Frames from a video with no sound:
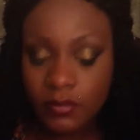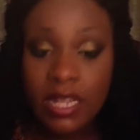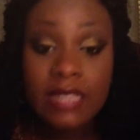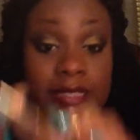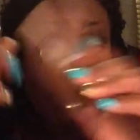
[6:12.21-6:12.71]

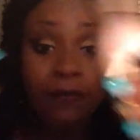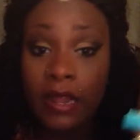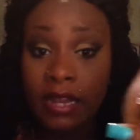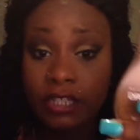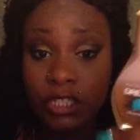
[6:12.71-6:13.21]
it's a good
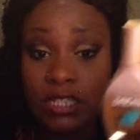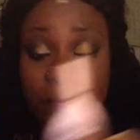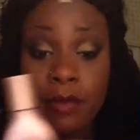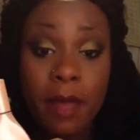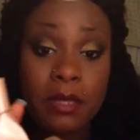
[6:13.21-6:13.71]
foundation.
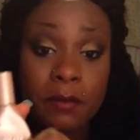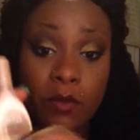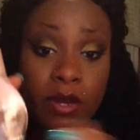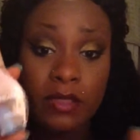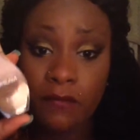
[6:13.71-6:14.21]
This would probably be
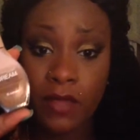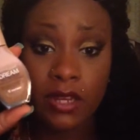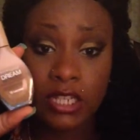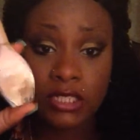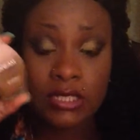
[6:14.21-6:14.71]
one of the
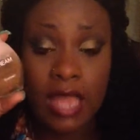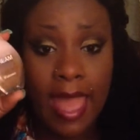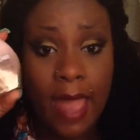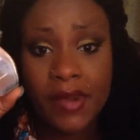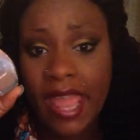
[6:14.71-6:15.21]
foundations
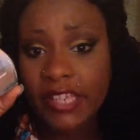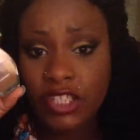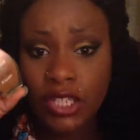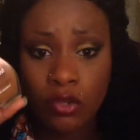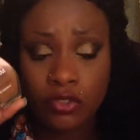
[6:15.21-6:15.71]
that I would
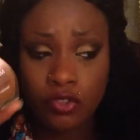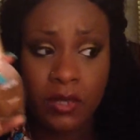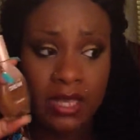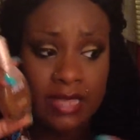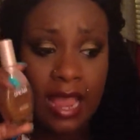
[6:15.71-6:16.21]
actually go to
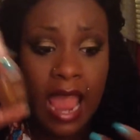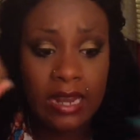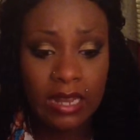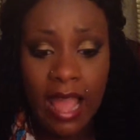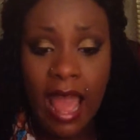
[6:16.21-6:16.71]
because I
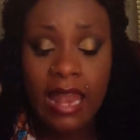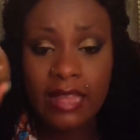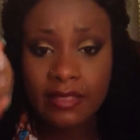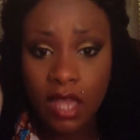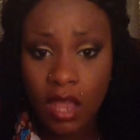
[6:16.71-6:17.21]

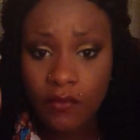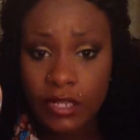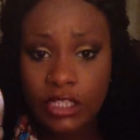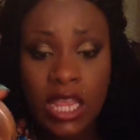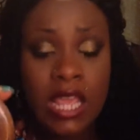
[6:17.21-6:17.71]
like the
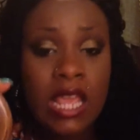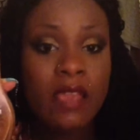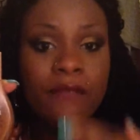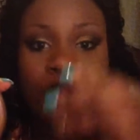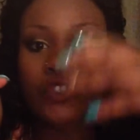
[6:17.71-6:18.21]
coverage.
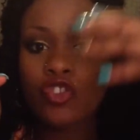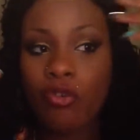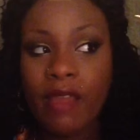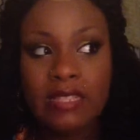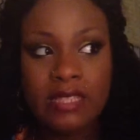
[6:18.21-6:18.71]
It feels
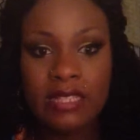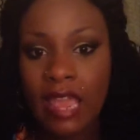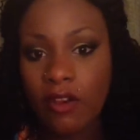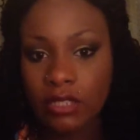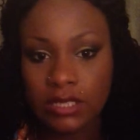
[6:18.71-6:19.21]
crazy
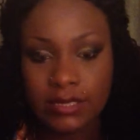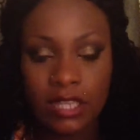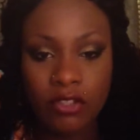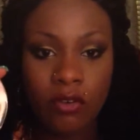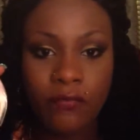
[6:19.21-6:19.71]
light on the
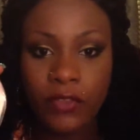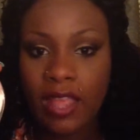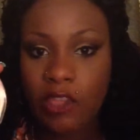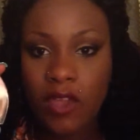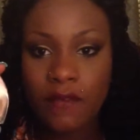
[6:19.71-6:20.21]
skin. You don't feel
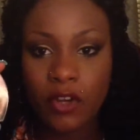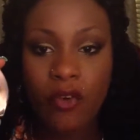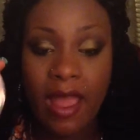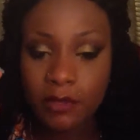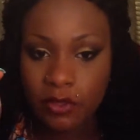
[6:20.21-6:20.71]
like you have a
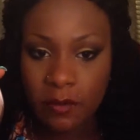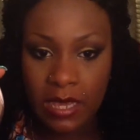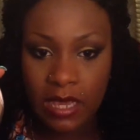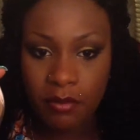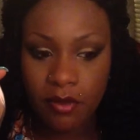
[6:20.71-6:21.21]
crap load of
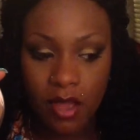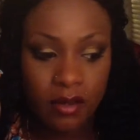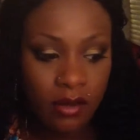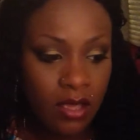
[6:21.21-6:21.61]
makeup on.